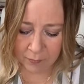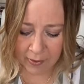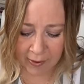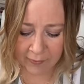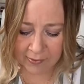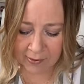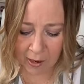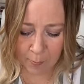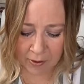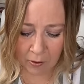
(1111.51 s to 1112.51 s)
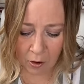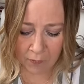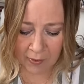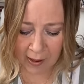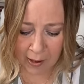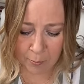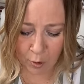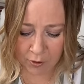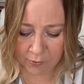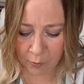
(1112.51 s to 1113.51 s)
lightly tap it on the high
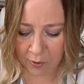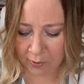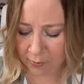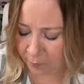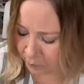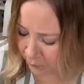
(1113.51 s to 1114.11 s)
parts, okay?